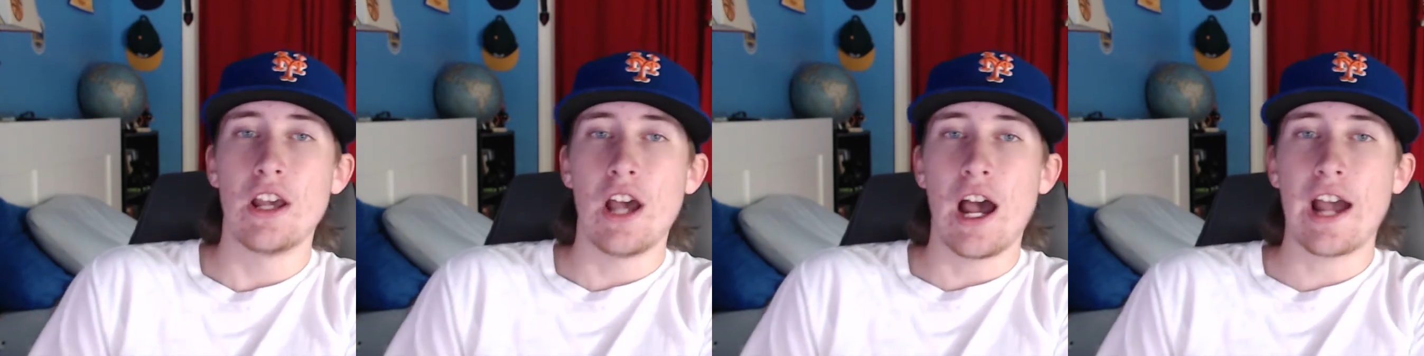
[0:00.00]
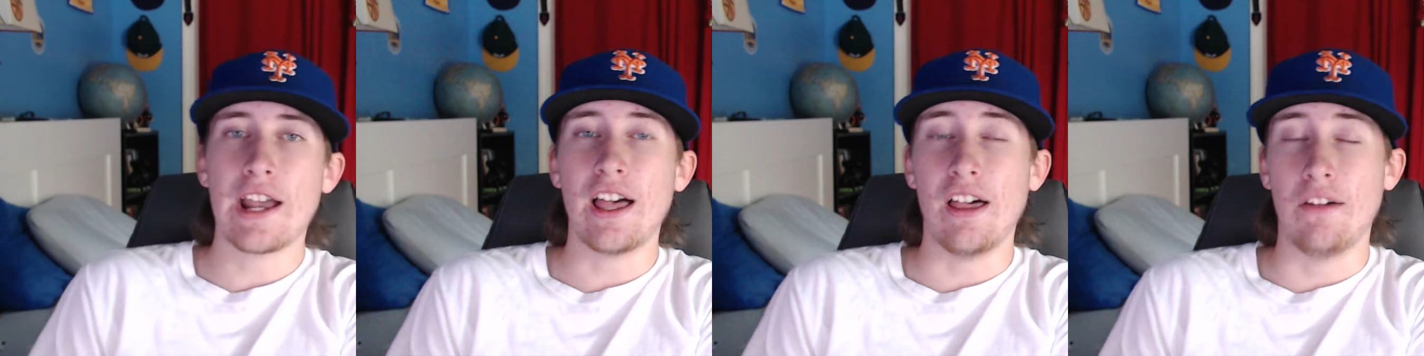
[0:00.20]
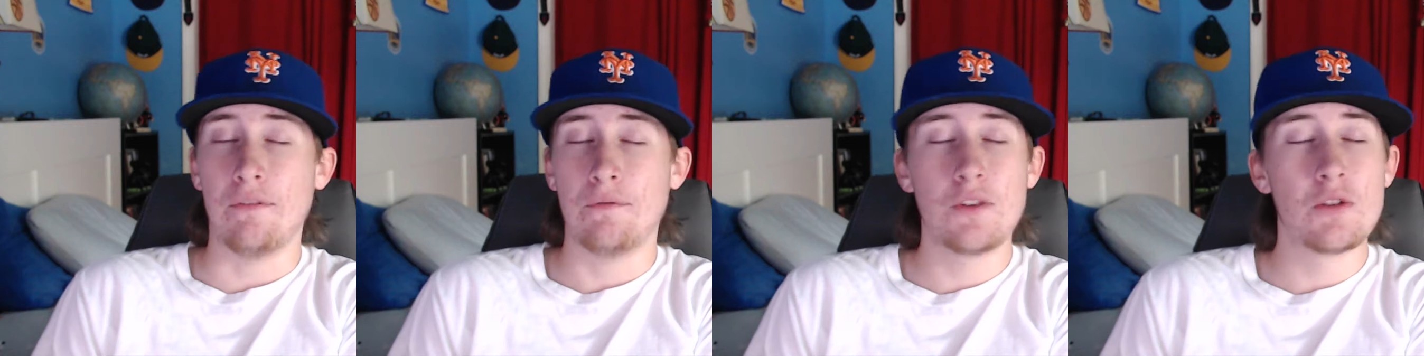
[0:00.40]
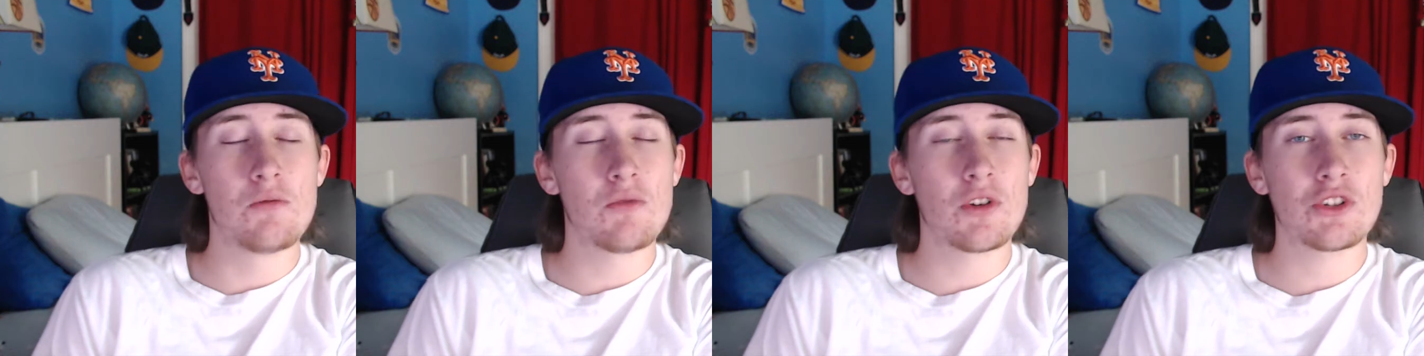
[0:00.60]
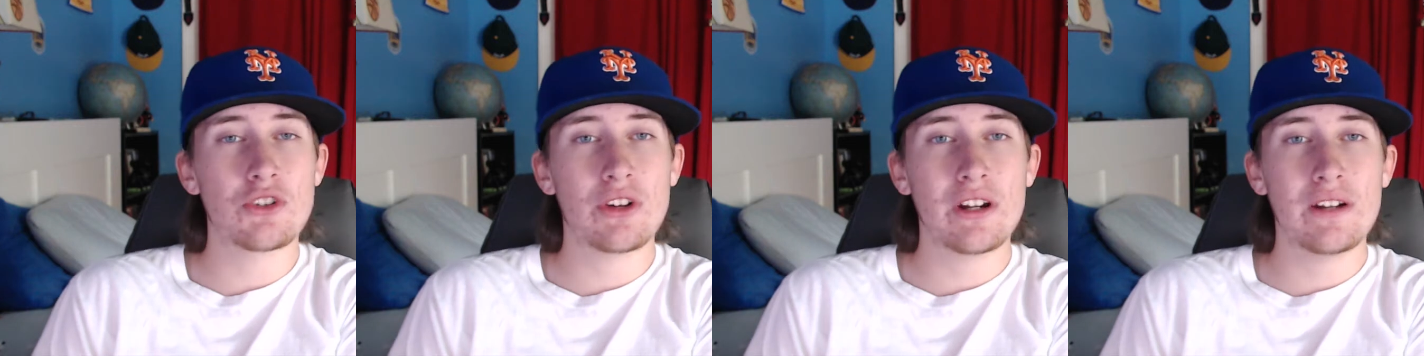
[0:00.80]
I got a few
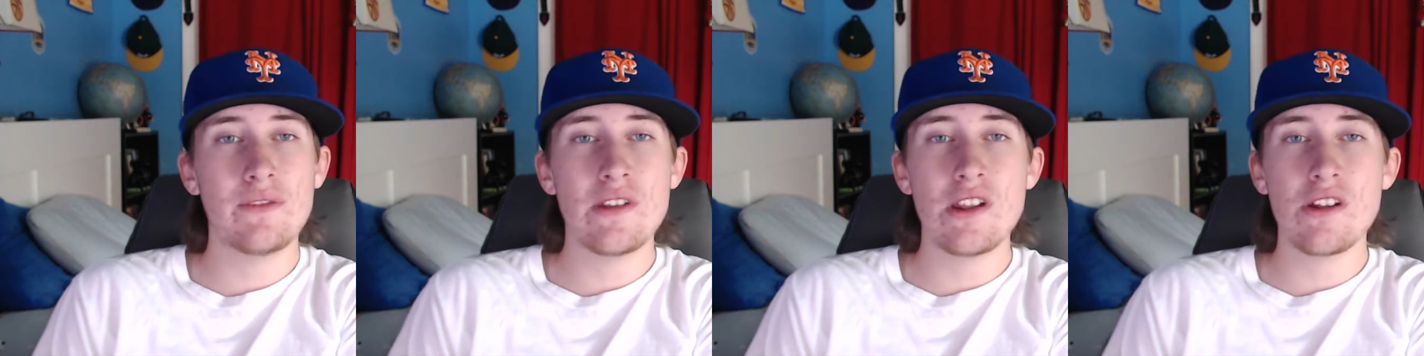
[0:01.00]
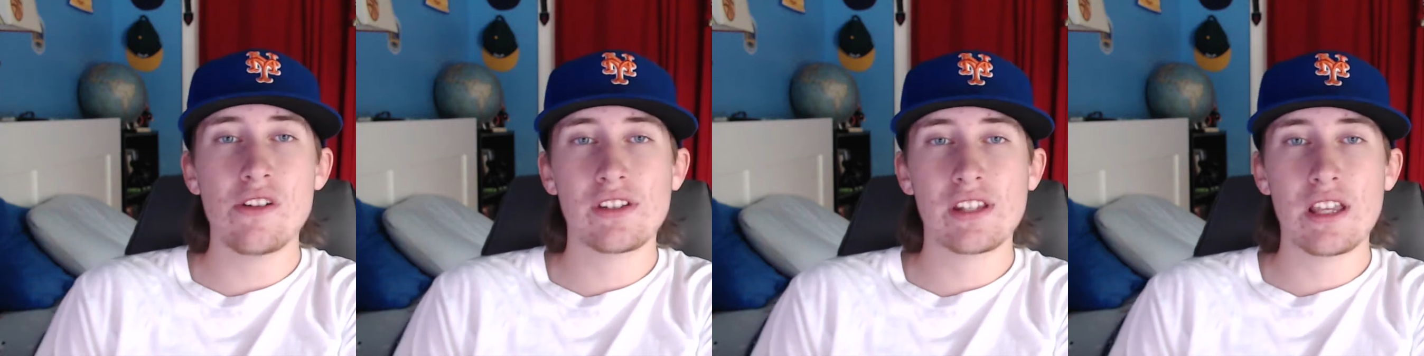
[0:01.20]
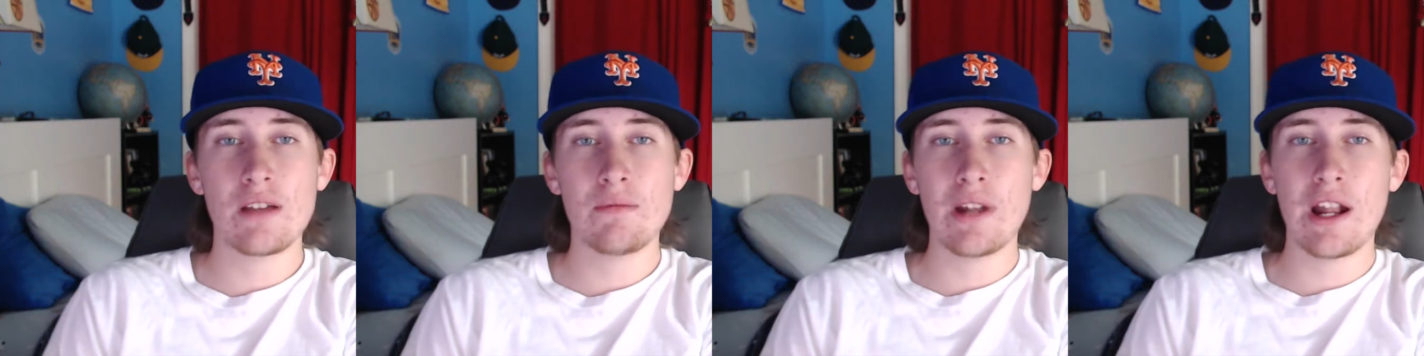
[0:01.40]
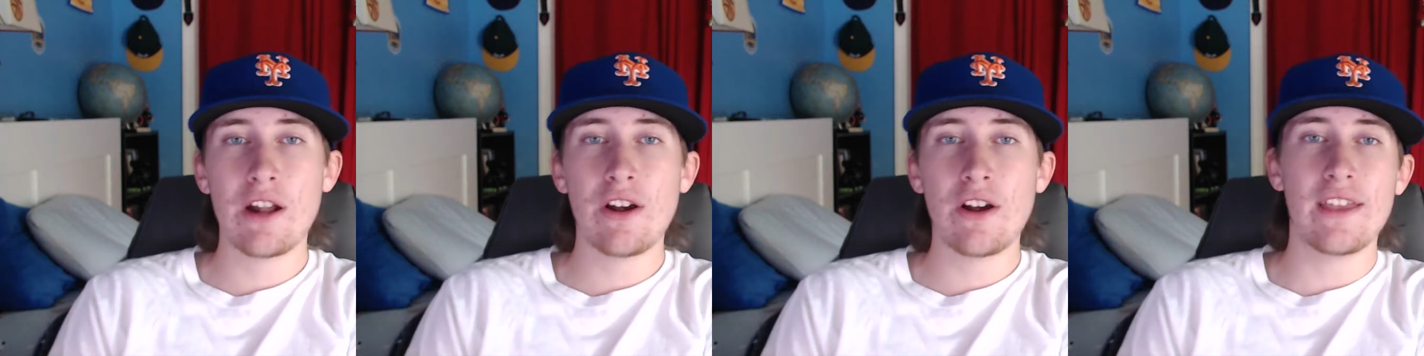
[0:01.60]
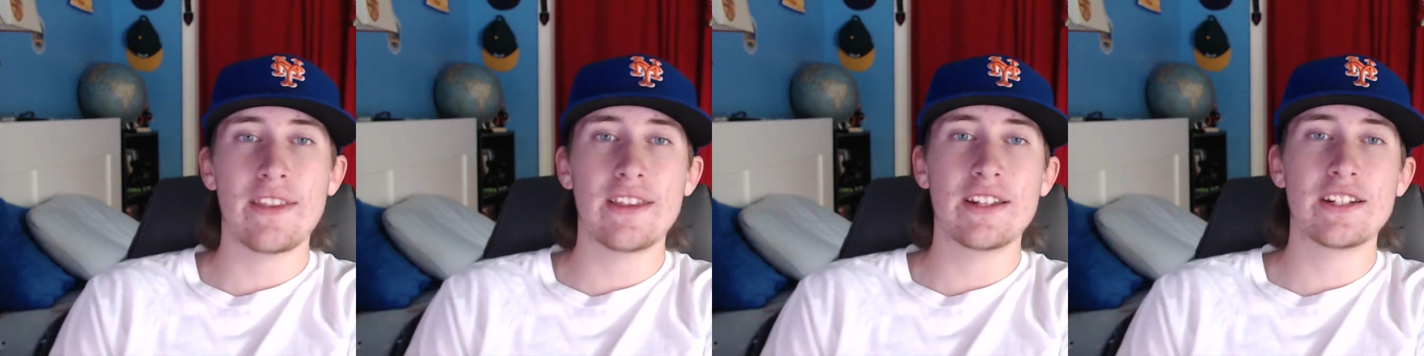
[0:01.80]
more trade videos coming
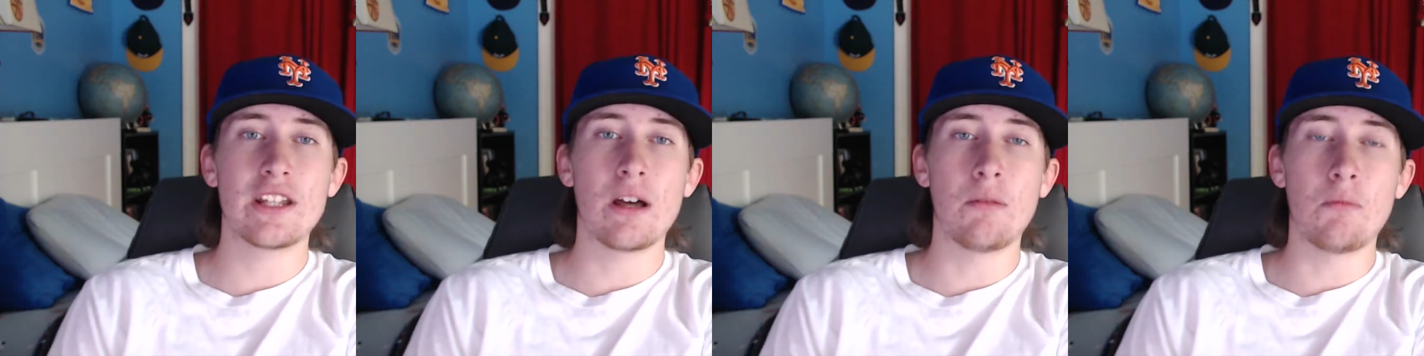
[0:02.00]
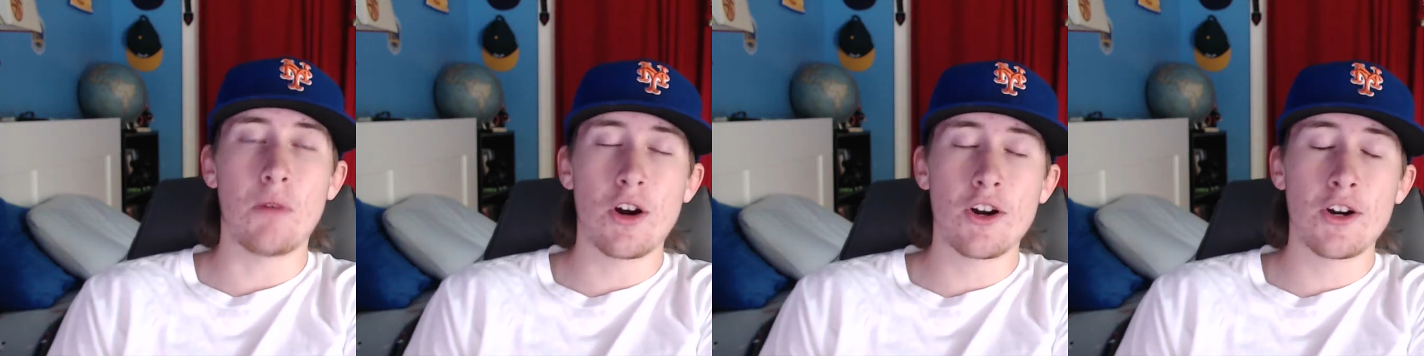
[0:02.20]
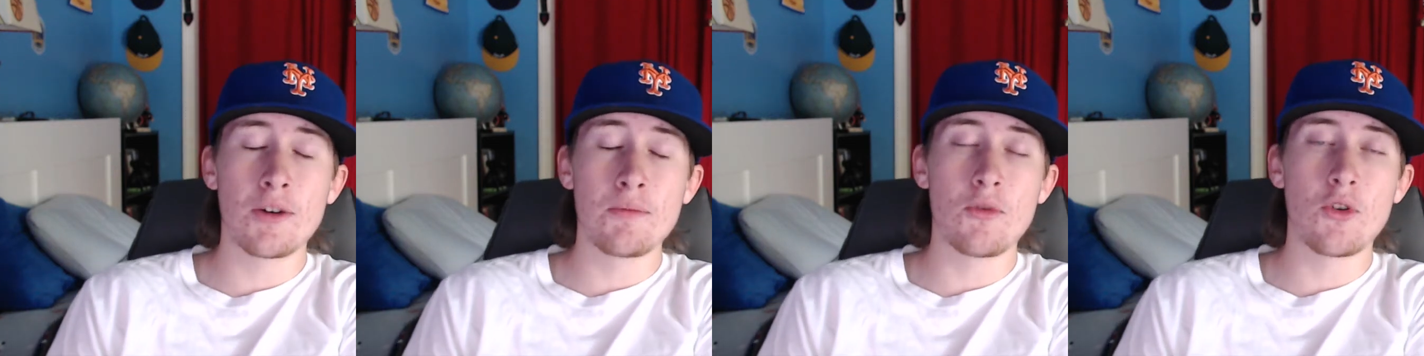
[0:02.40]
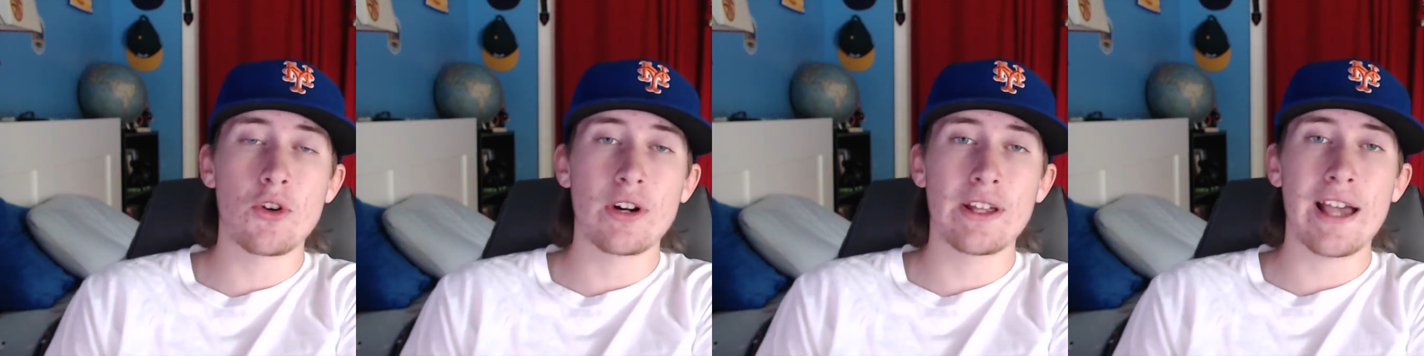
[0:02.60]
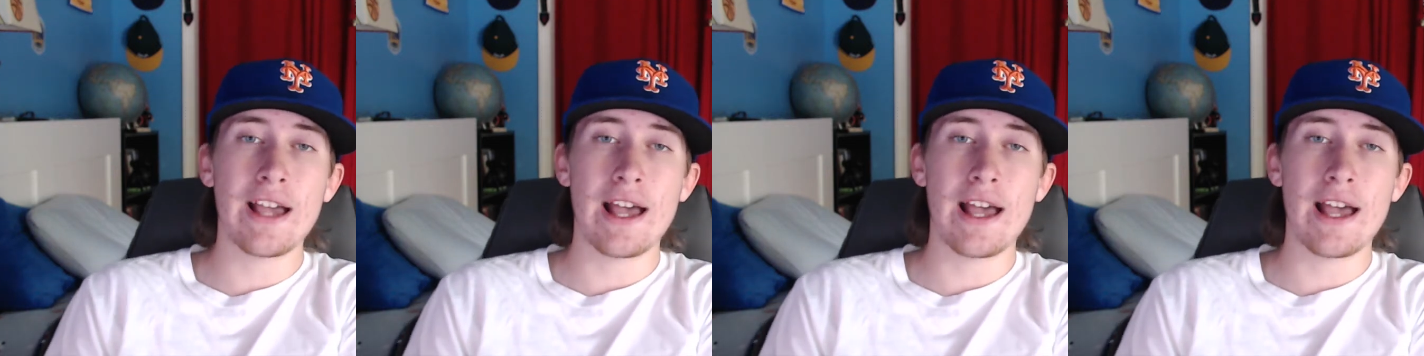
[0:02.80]
out, and then tomorrow morning,